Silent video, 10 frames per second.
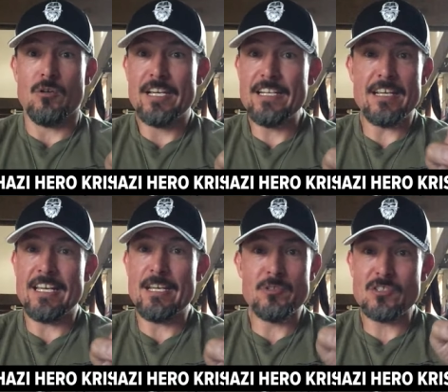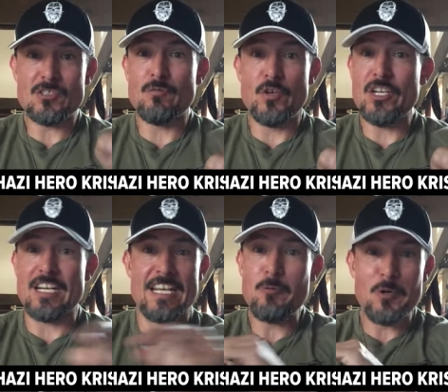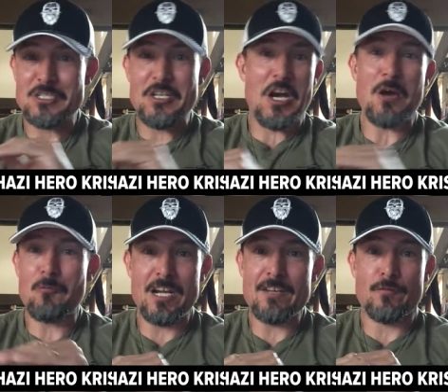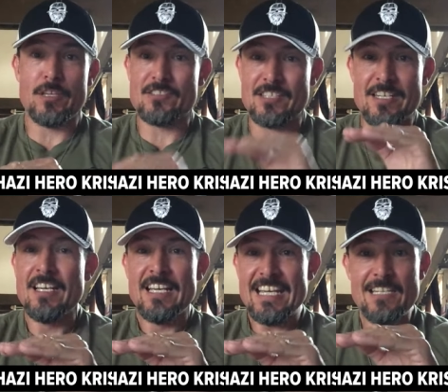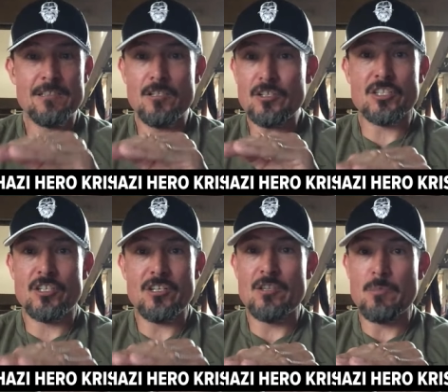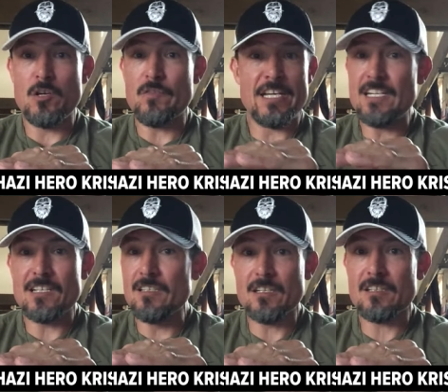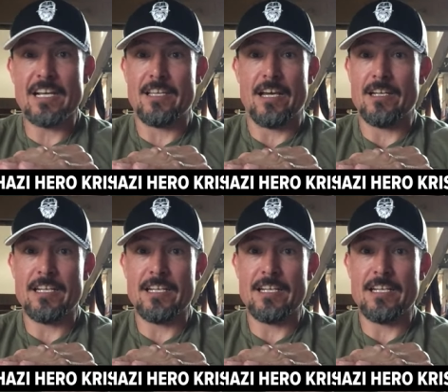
Yeah, he, he, he was a civilian. He was not ready for this. And he looked good in the movie. He doesn't look like that.